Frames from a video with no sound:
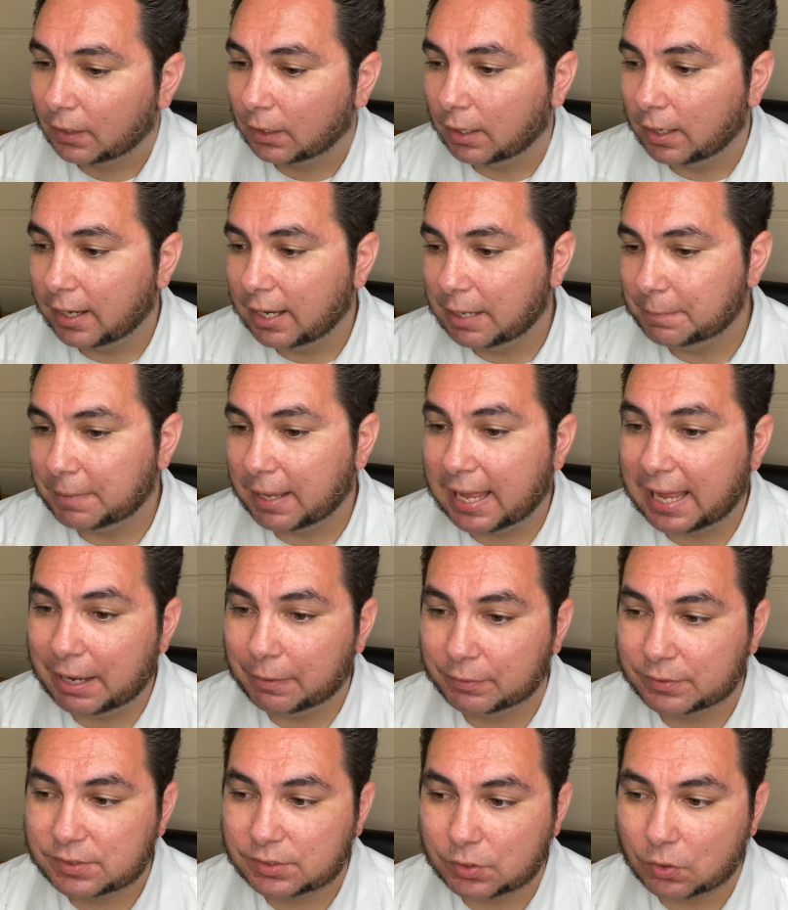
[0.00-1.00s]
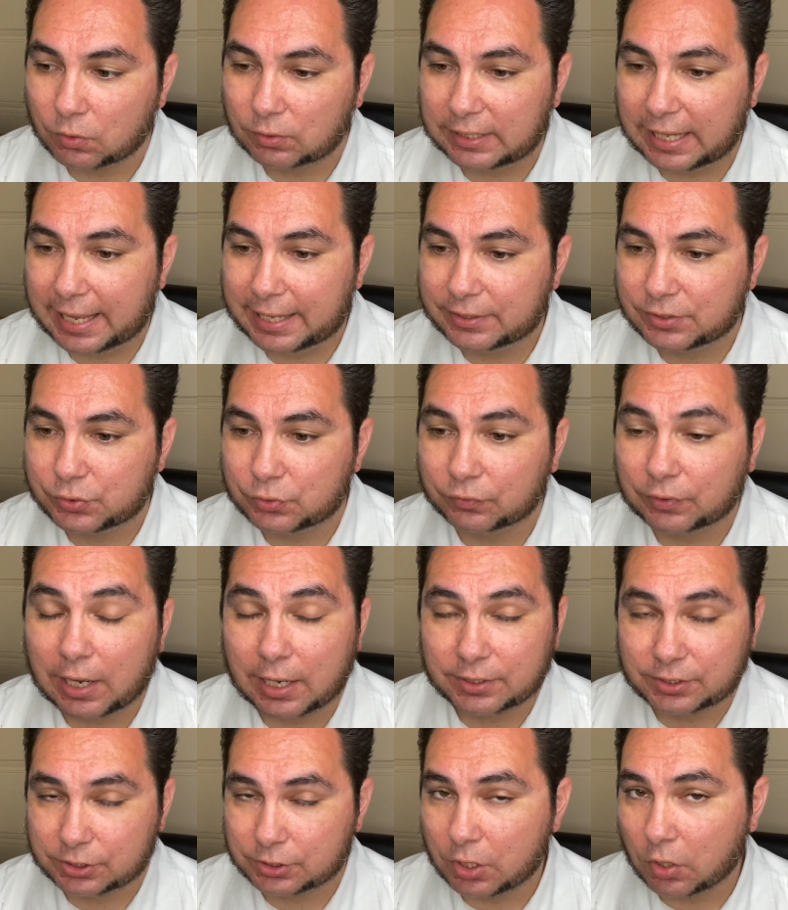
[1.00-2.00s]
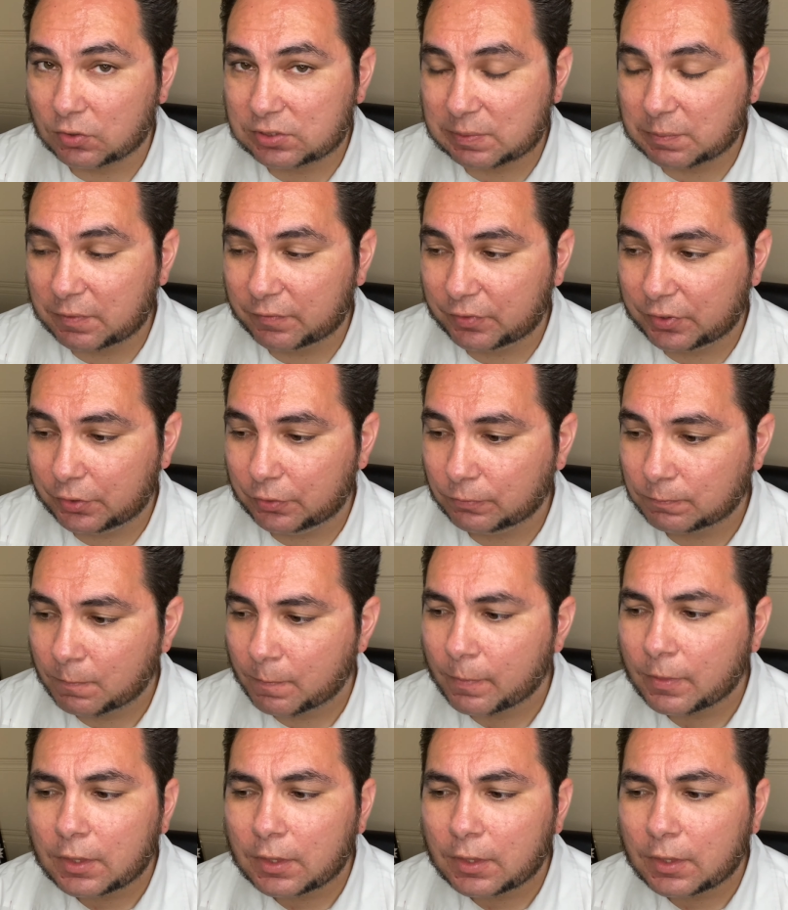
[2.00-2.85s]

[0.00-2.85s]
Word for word: Um, I was so glad to have gotten to know some of you.